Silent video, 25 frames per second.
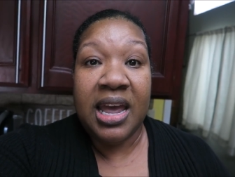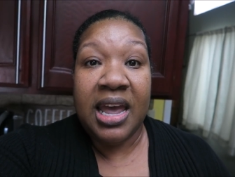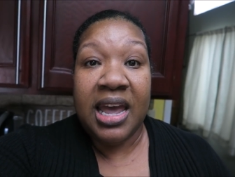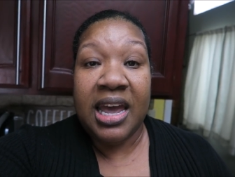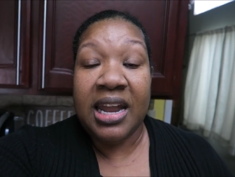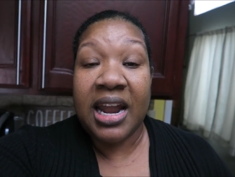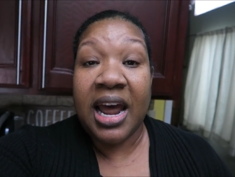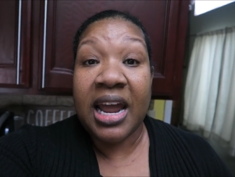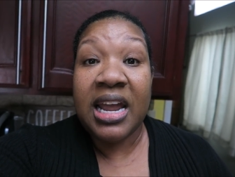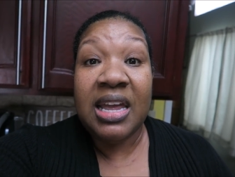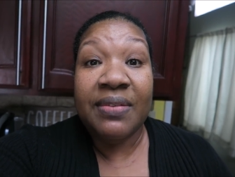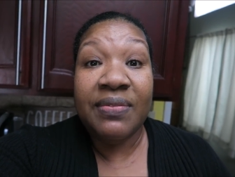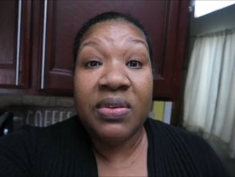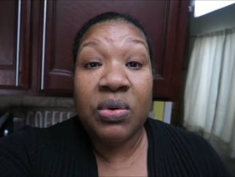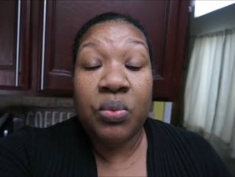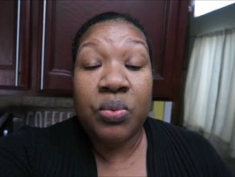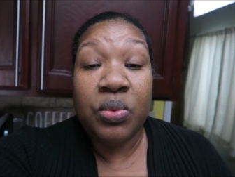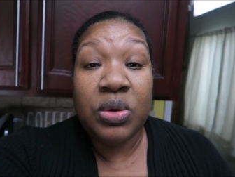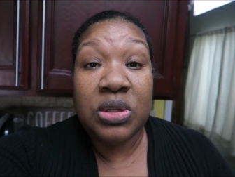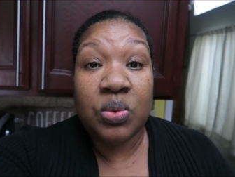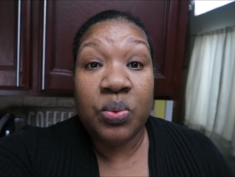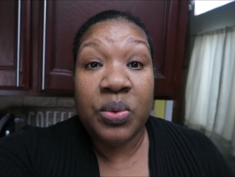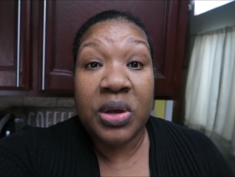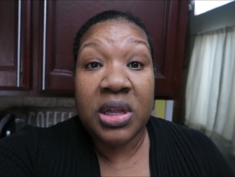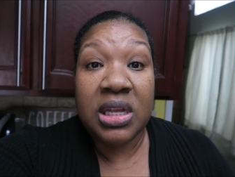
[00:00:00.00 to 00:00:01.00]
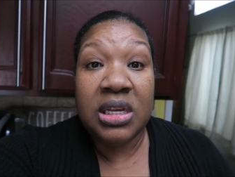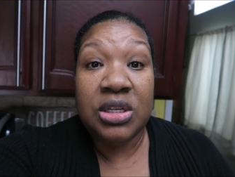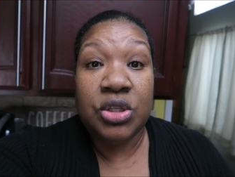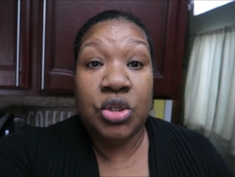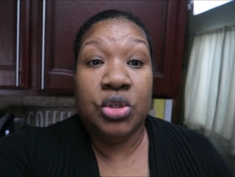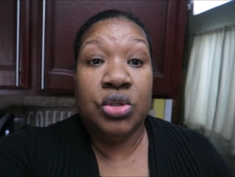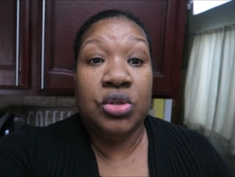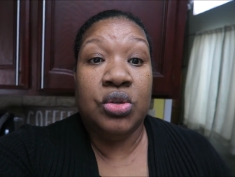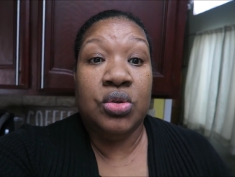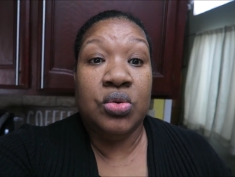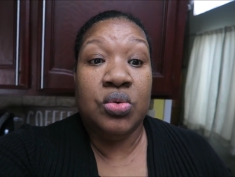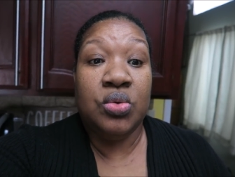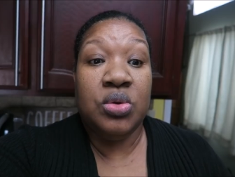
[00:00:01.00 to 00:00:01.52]
And I even was willing
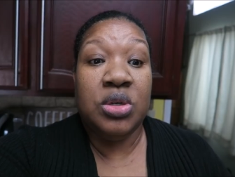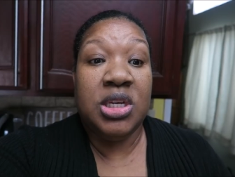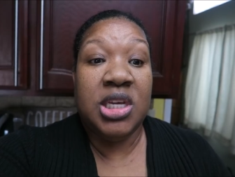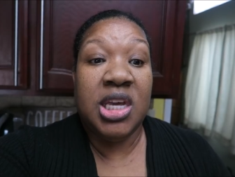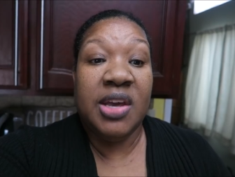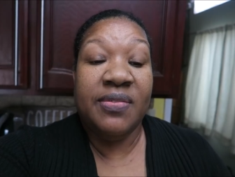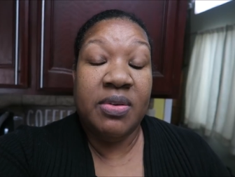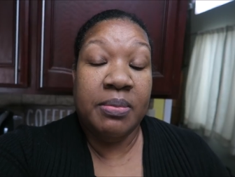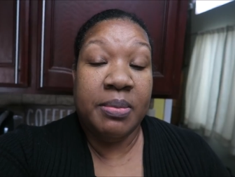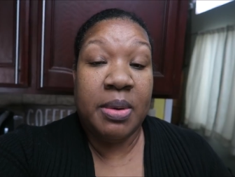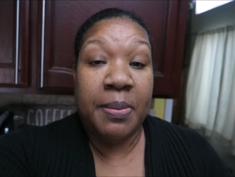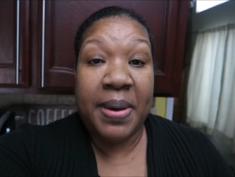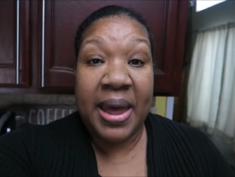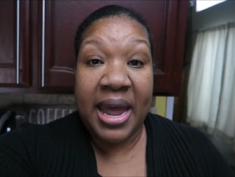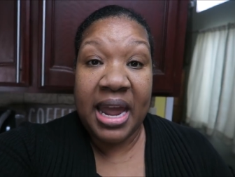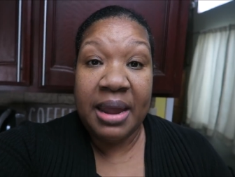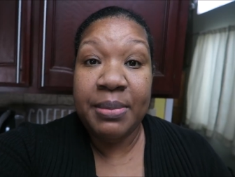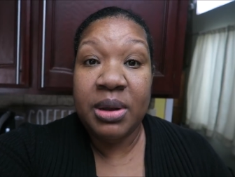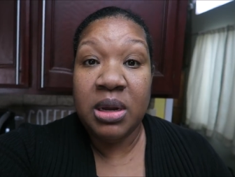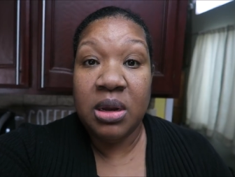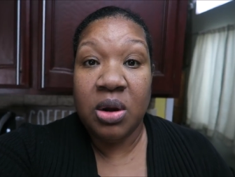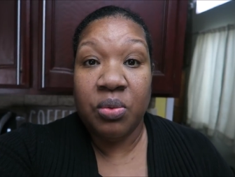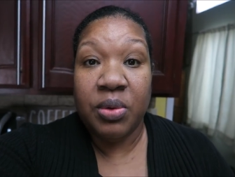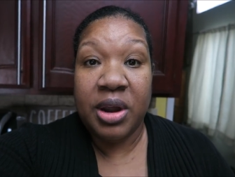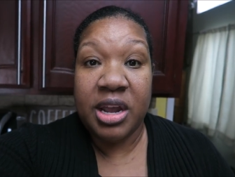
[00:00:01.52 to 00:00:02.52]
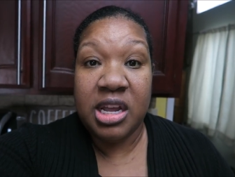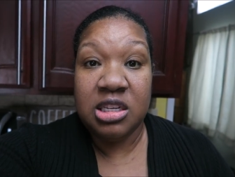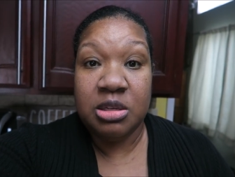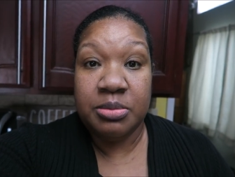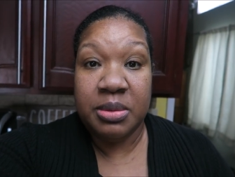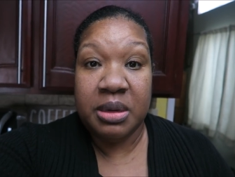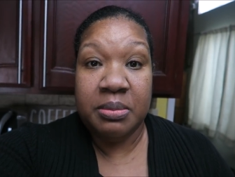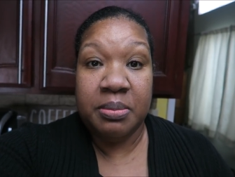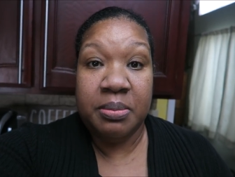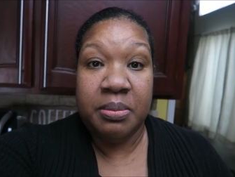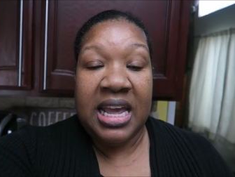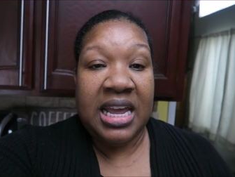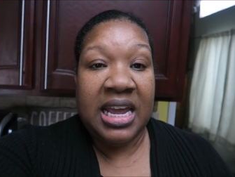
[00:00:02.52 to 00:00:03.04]
to give him a payment
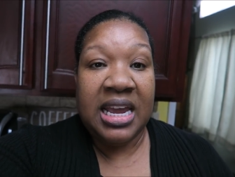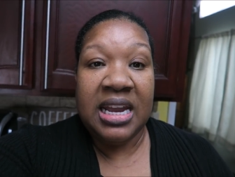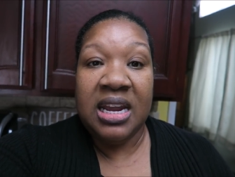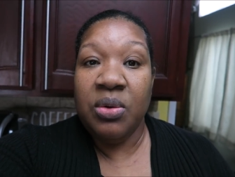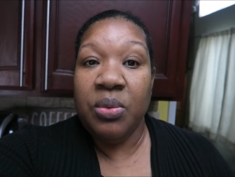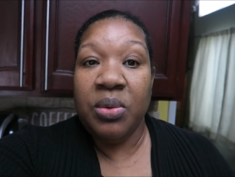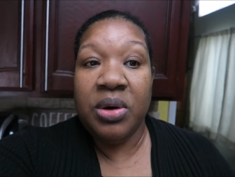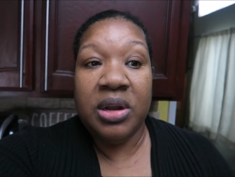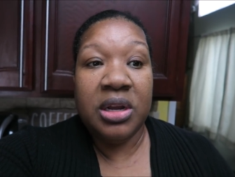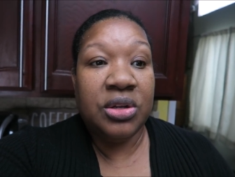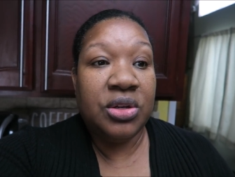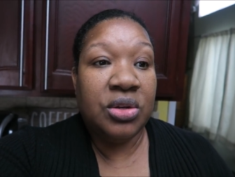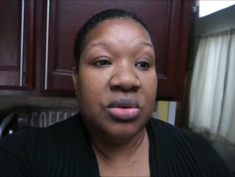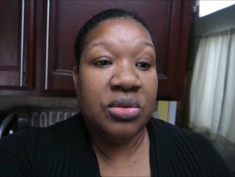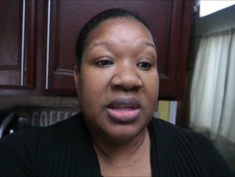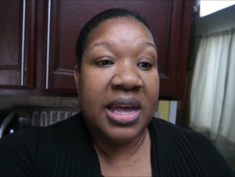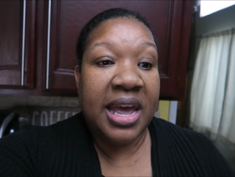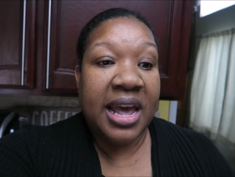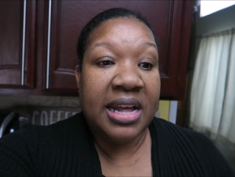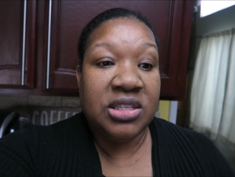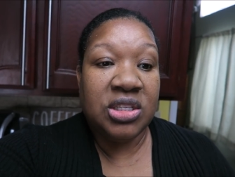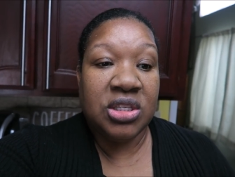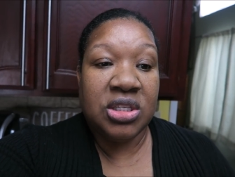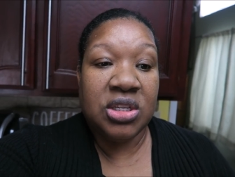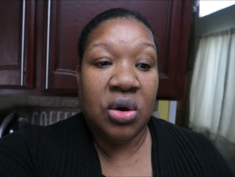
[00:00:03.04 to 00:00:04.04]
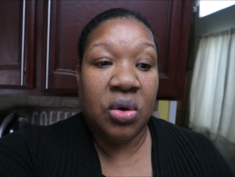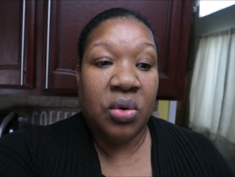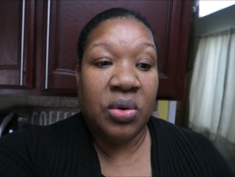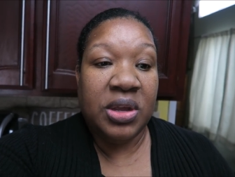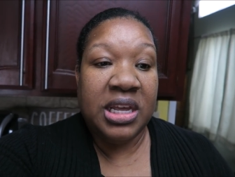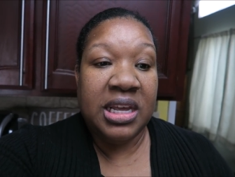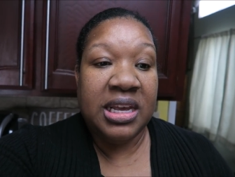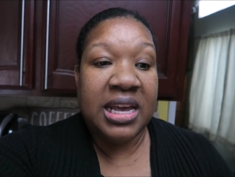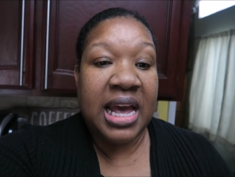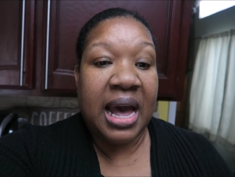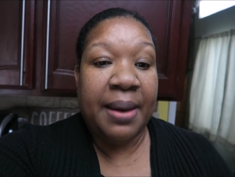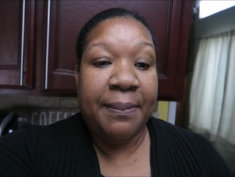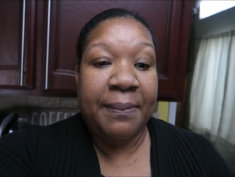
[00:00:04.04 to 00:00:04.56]
arrangement. He didn't want to do that, so
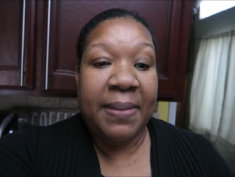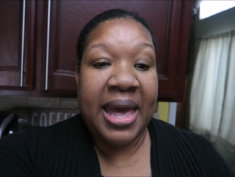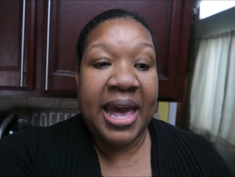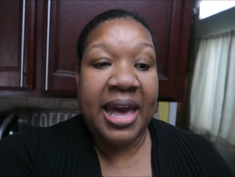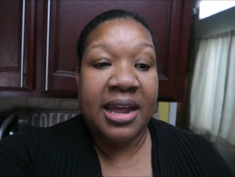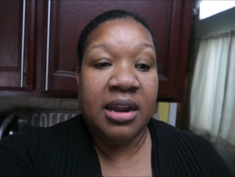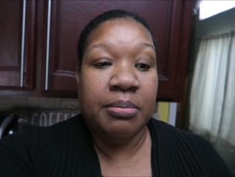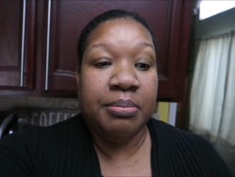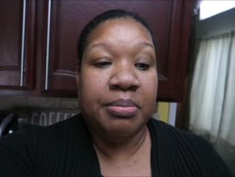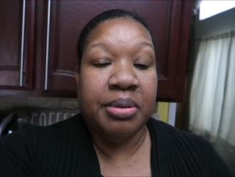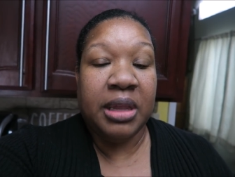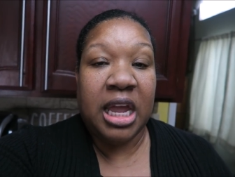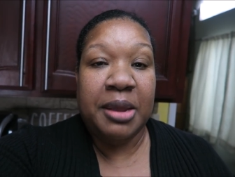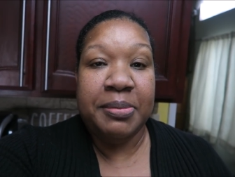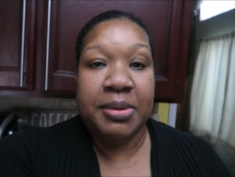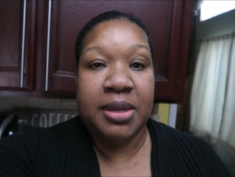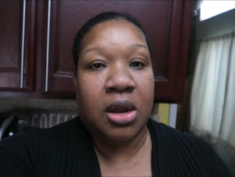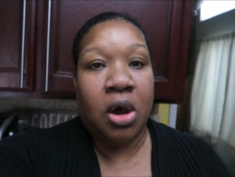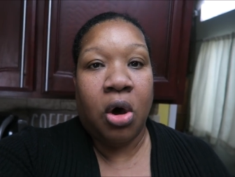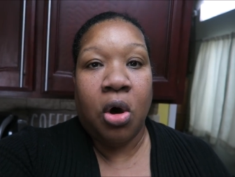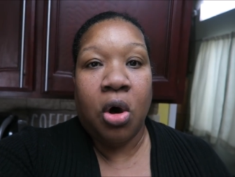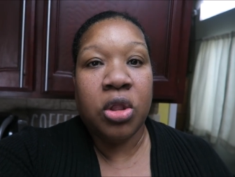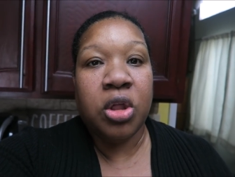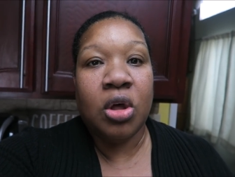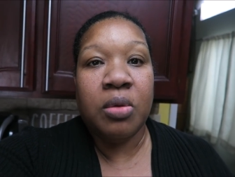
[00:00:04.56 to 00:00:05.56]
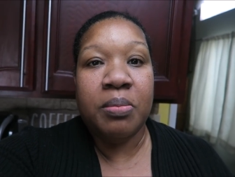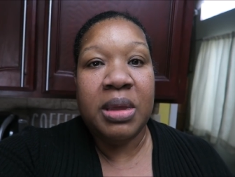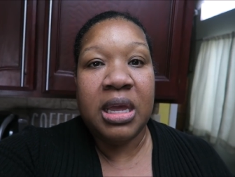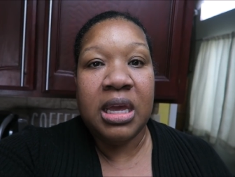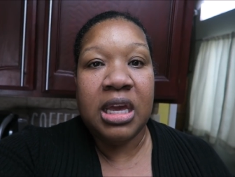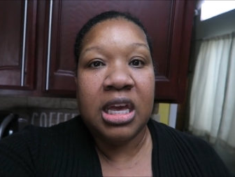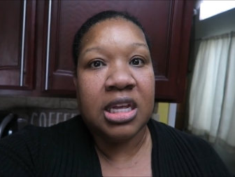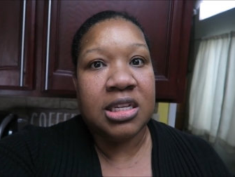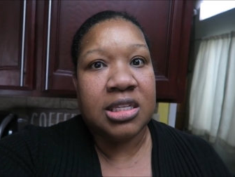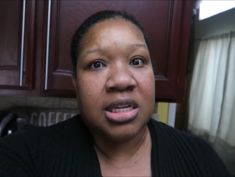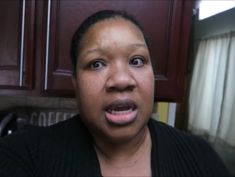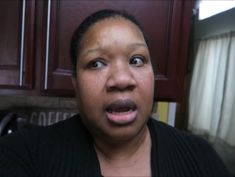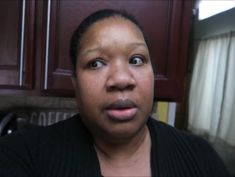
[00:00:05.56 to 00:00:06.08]
he got mad and blamed it all on me
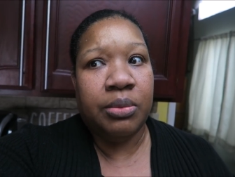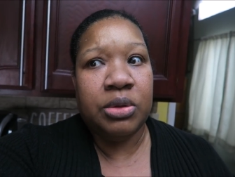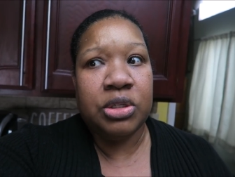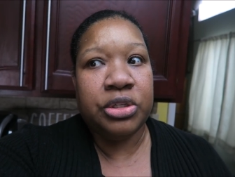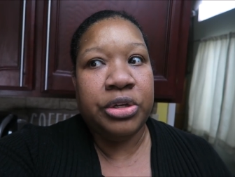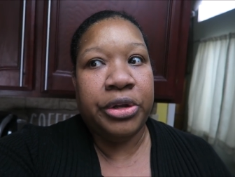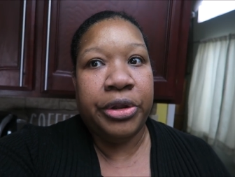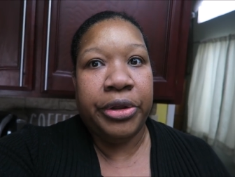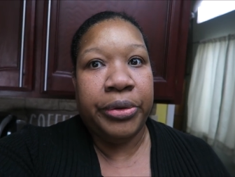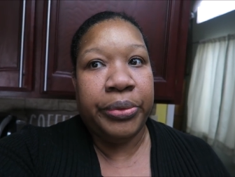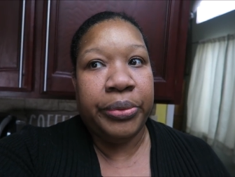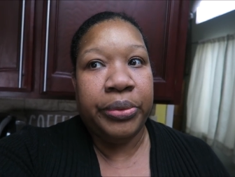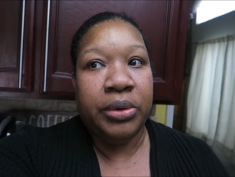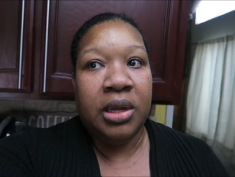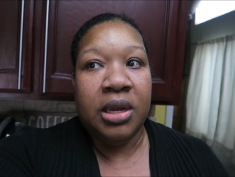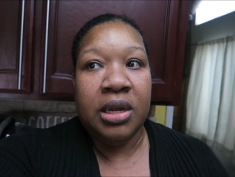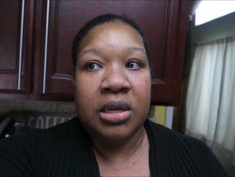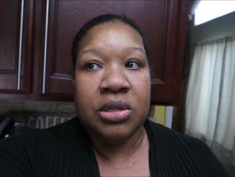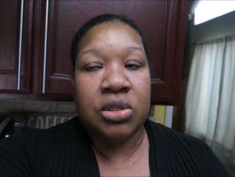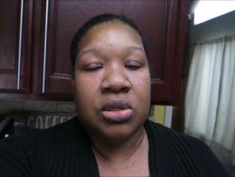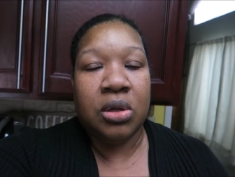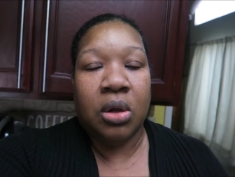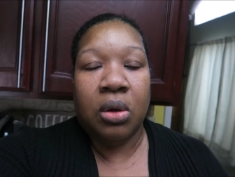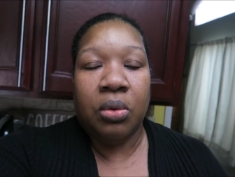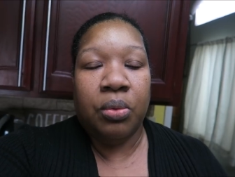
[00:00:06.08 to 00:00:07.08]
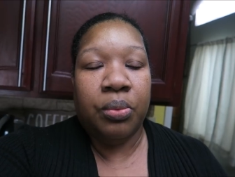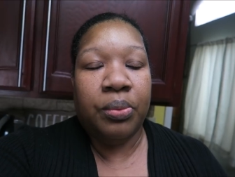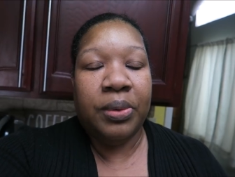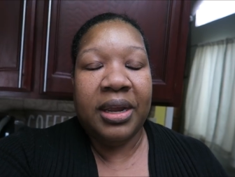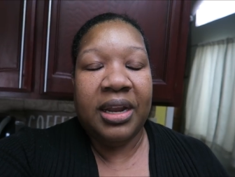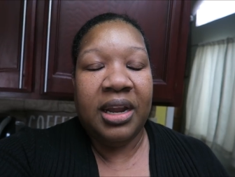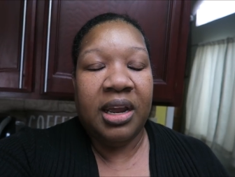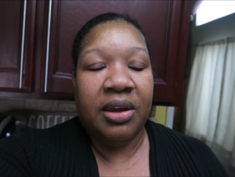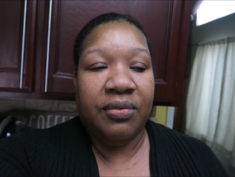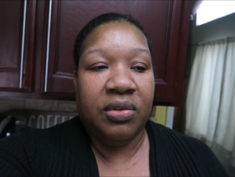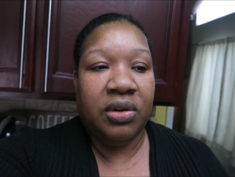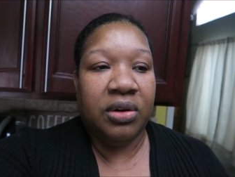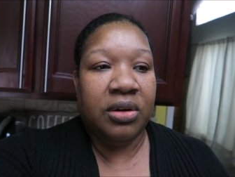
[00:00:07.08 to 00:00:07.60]
because I was new, so
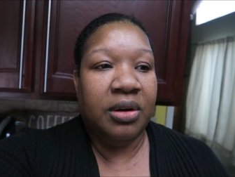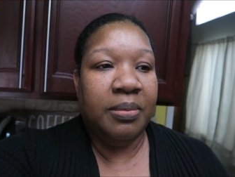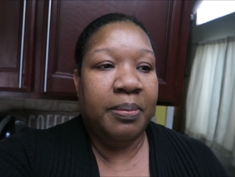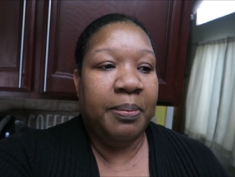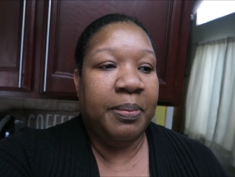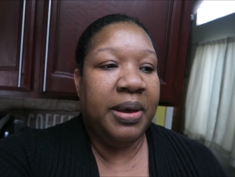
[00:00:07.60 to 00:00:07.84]
whatever.